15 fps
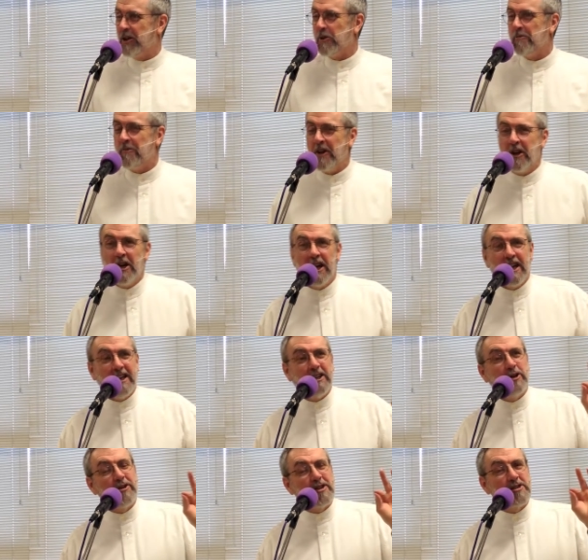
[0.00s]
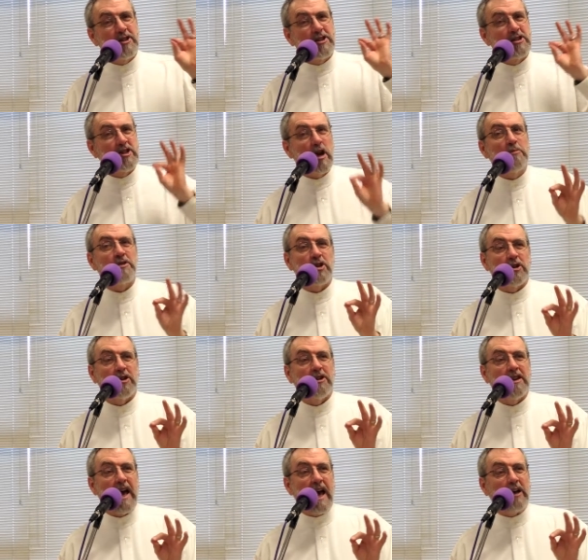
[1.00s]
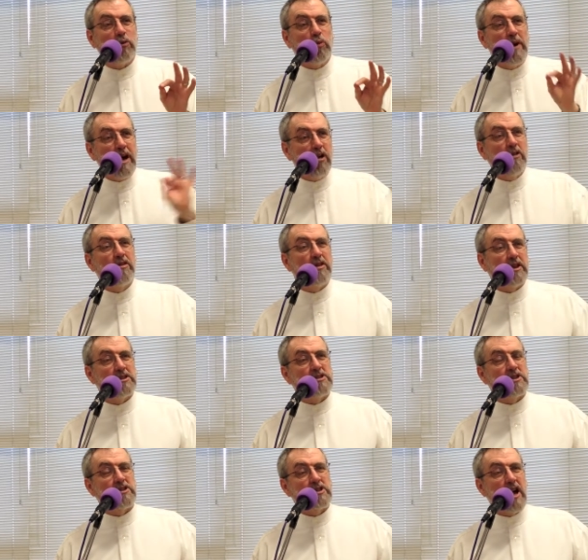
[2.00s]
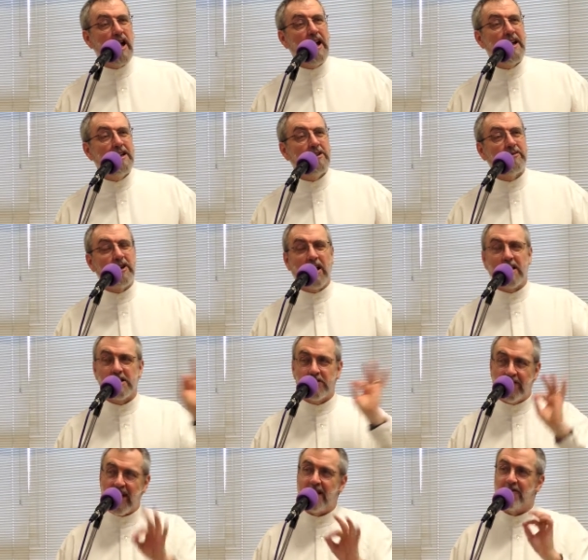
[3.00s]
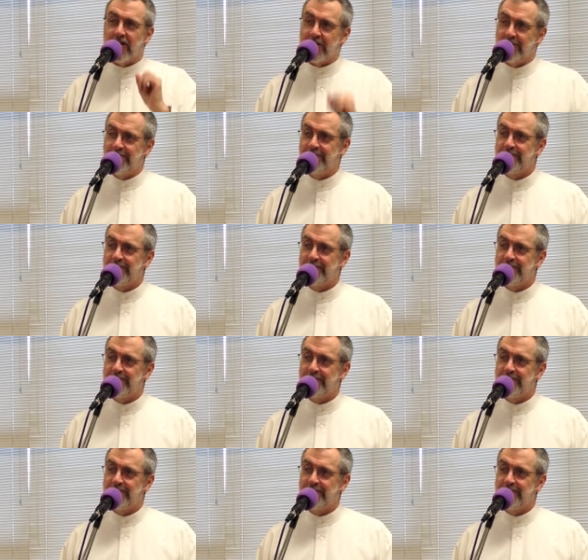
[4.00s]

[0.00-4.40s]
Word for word: um, there is an assumption that wealth is a sign of God's favor.